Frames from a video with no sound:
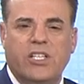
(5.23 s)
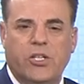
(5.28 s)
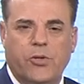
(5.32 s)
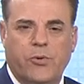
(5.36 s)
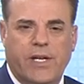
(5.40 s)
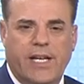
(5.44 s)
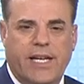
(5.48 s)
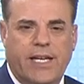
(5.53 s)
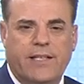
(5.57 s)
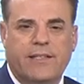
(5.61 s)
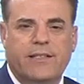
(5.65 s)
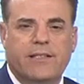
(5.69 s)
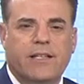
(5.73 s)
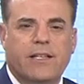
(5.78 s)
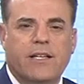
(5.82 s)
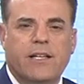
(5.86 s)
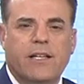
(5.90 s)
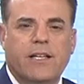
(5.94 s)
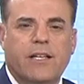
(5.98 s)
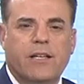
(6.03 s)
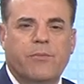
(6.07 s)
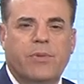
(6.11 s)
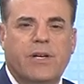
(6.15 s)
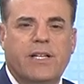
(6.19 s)
you eat.
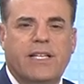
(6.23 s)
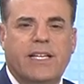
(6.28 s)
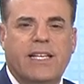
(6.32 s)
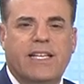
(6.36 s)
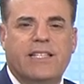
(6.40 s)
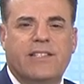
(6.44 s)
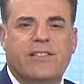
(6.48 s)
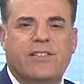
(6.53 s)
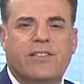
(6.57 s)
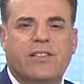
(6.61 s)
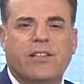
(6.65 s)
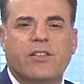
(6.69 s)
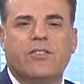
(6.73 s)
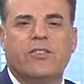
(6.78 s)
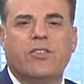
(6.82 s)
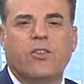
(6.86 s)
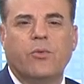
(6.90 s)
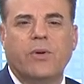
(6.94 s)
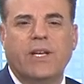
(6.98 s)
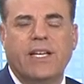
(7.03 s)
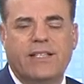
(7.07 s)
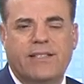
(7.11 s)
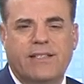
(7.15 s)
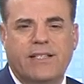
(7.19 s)
But it's
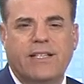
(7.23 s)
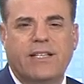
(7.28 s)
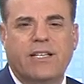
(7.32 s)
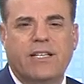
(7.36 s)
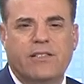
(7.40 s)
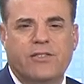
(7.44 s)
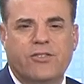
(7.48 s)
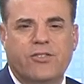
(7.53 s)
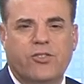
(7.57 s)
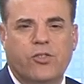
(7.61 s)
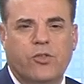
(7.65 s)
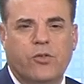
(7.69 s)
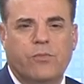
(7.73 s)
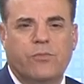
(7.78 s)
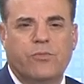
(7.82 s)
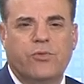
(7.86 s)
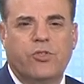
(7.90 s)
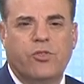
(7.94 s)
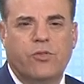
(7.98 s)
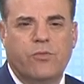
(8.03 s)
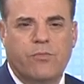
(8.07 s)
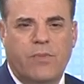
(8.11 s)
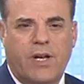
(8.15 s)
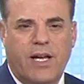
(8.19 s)
so easy to consume
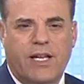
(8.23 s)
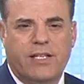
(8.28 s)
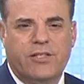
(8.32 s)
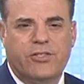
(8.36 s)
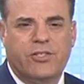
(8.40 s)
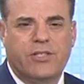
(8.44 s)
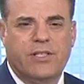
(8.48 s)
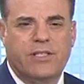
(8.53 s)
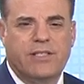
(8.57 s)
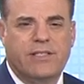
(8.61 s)
too much.